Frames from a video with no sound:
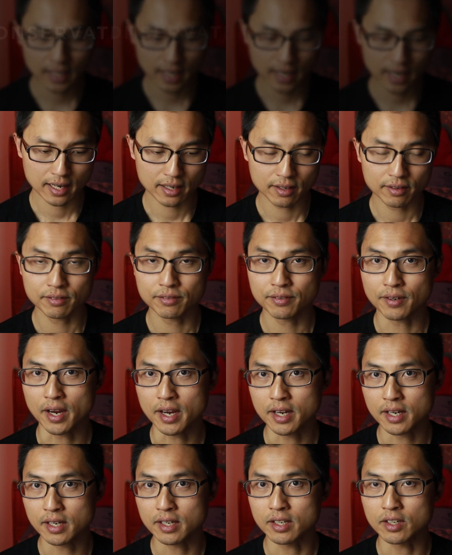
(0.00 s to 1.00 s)
have
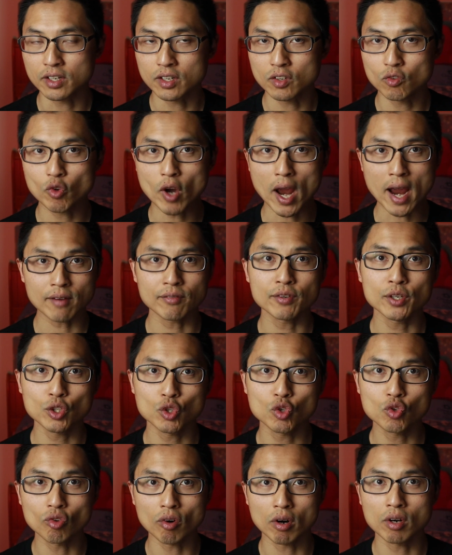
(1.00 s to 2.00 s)
an
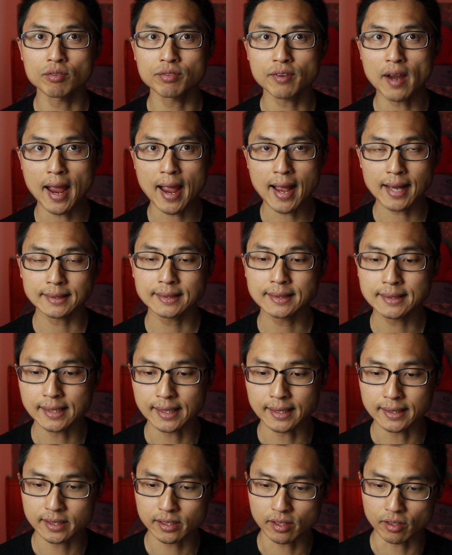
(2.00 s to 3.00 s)
average growth
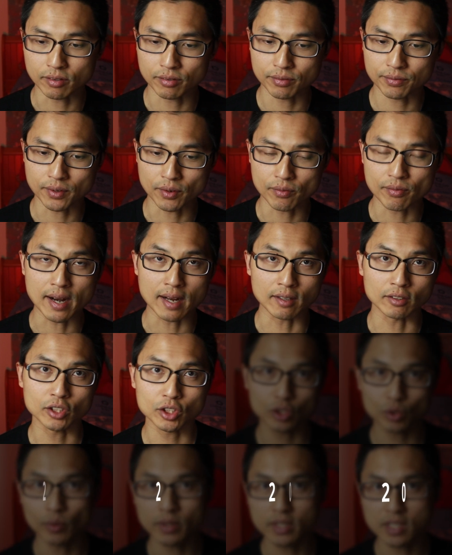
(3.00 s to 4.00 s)
asset of around
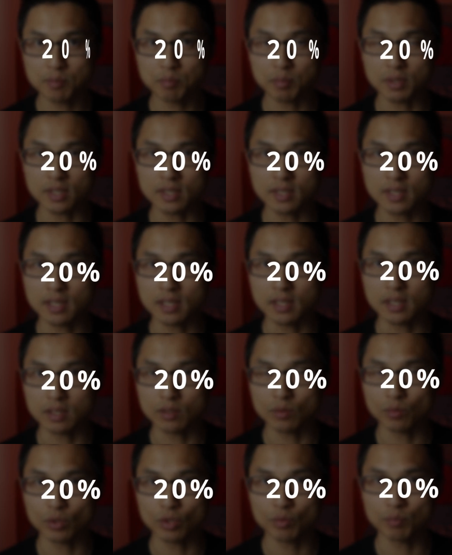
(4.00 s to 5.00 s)
20%,
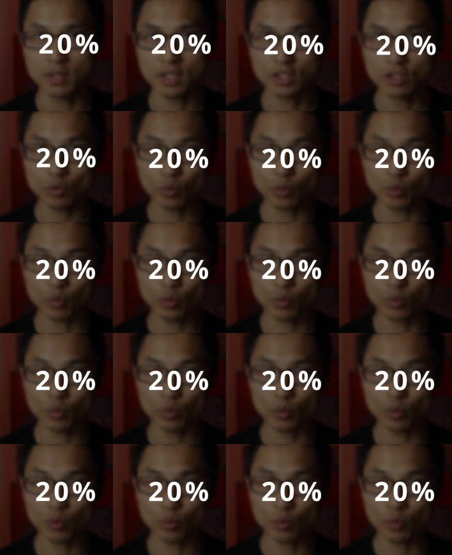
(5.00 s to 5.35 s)
which means